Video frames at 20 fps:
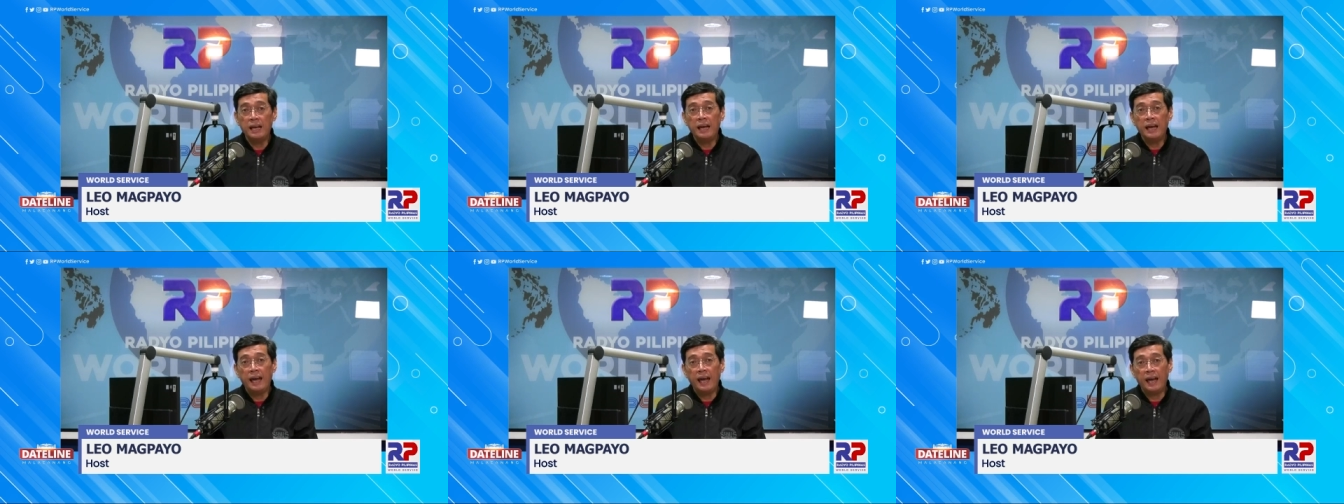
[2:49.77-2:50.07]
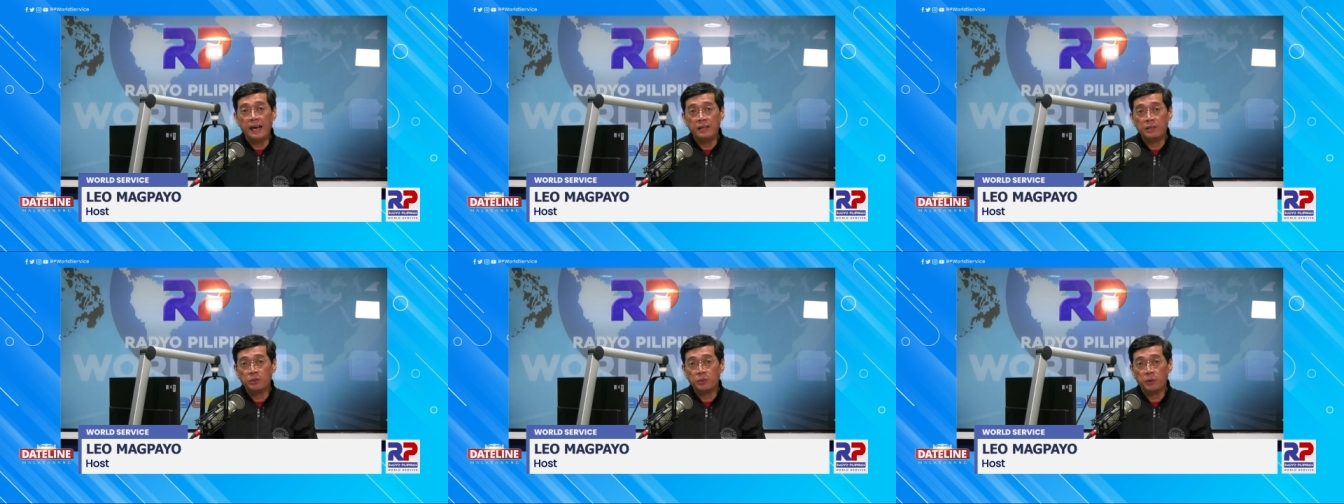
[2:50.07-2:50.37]

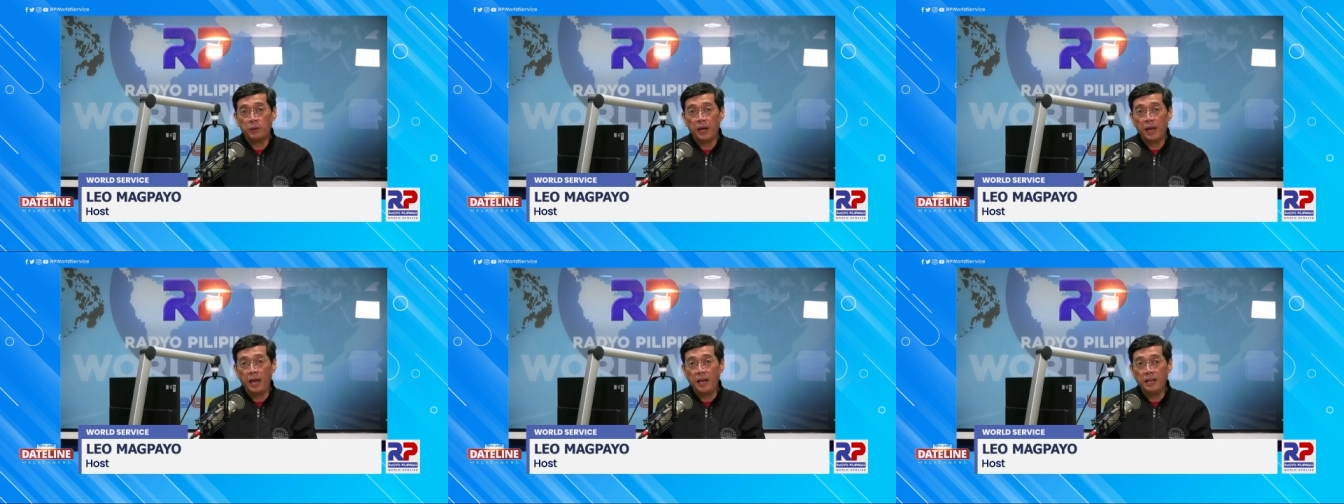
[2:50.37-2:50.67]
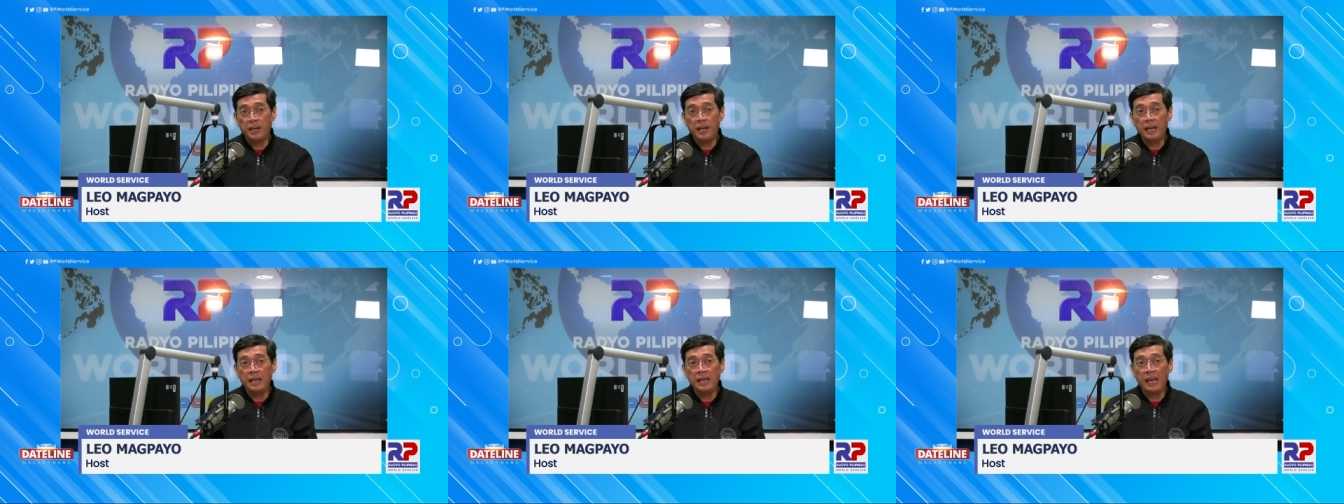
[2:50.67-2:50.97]
and
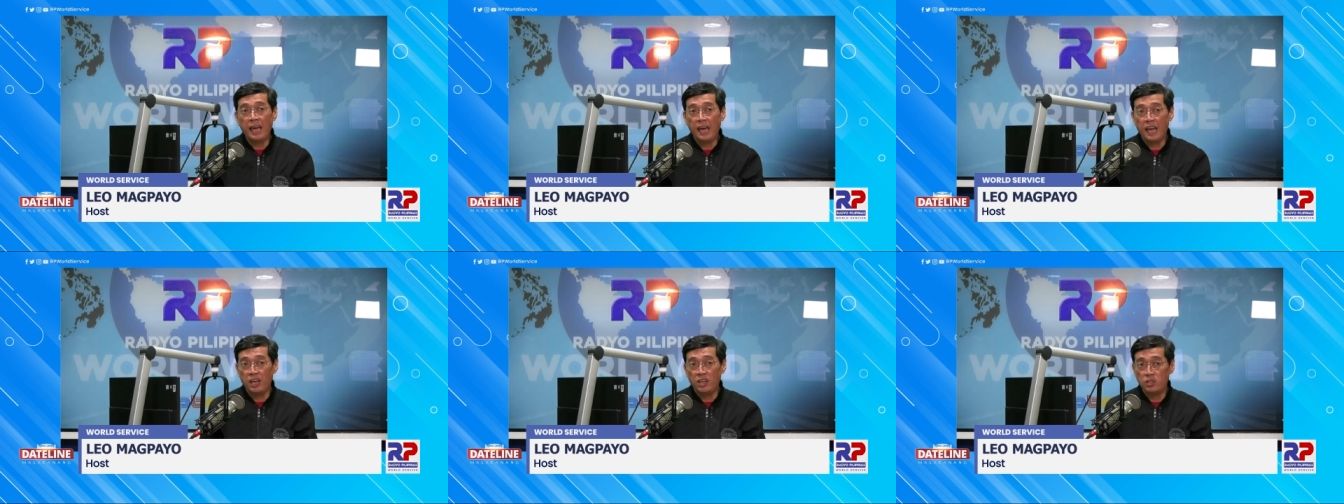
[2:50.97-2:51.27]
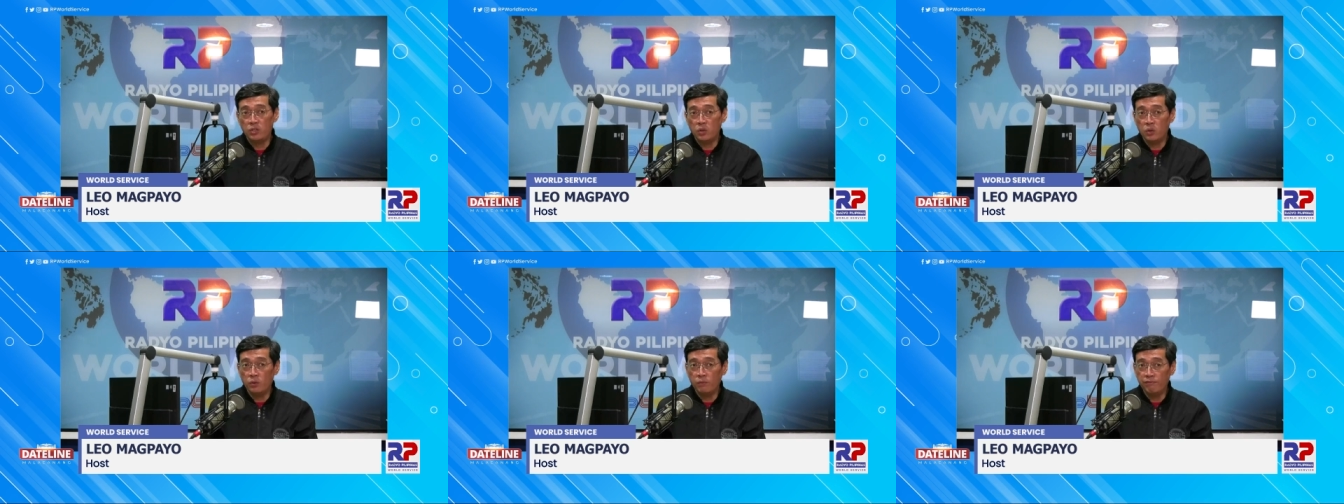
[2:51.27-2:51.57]
creating a
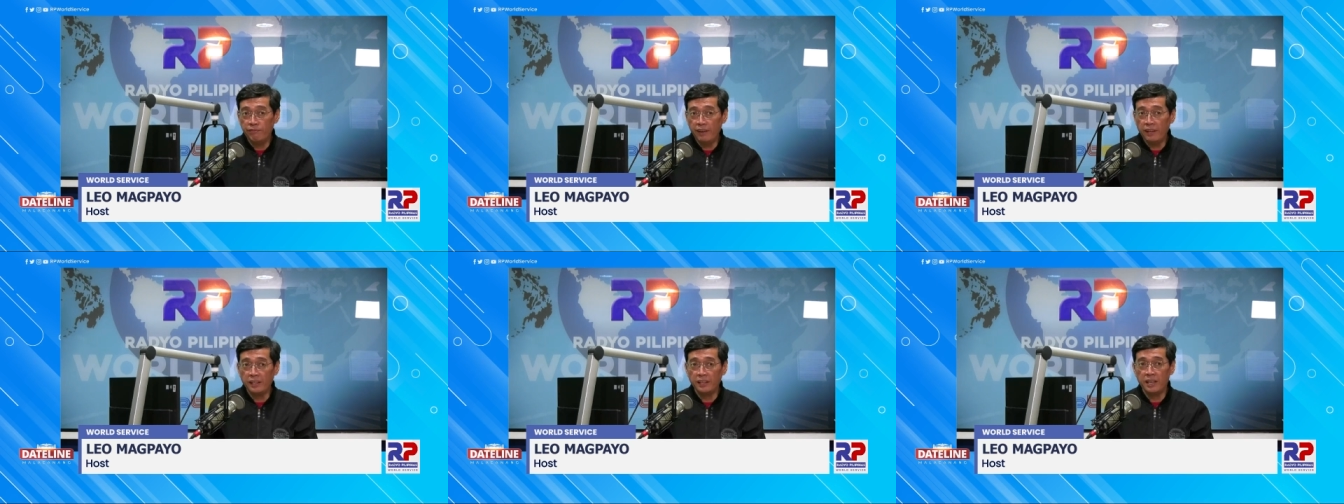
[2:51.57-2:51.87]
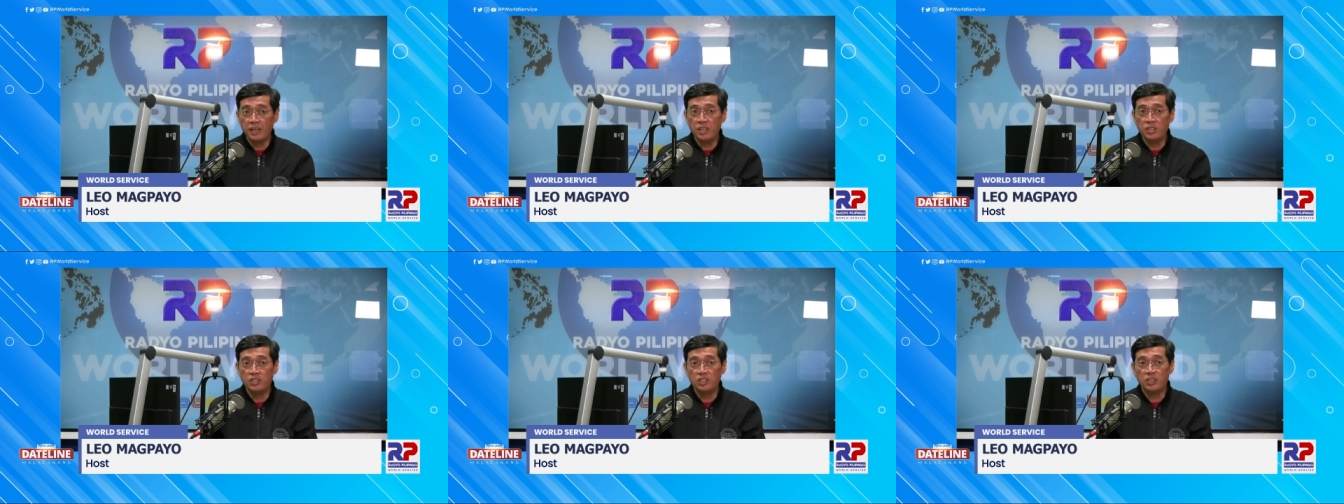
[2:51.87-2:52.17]
new
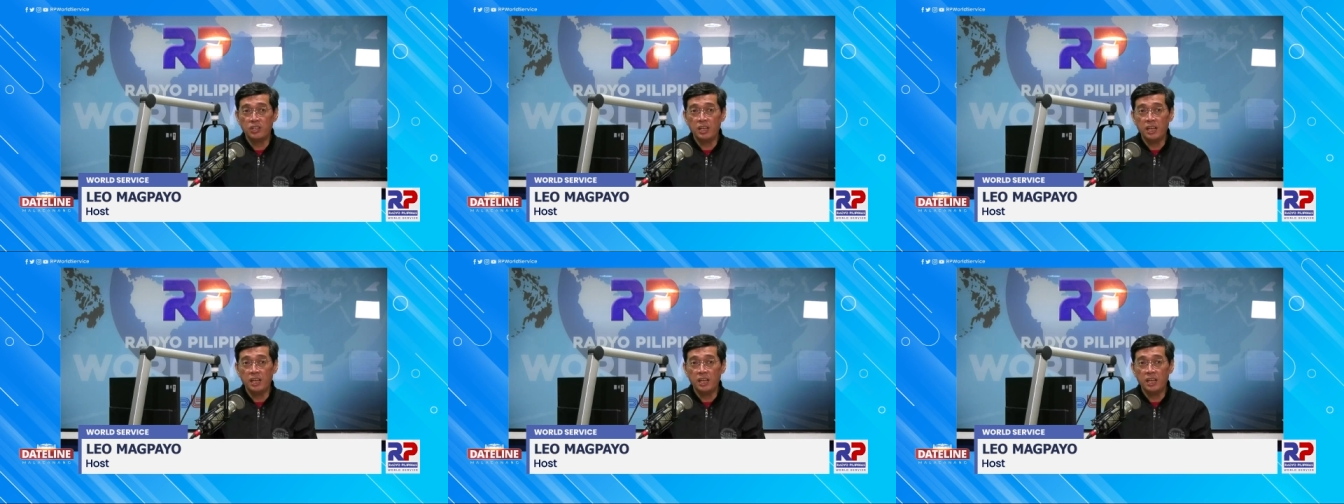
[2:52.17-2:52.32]
village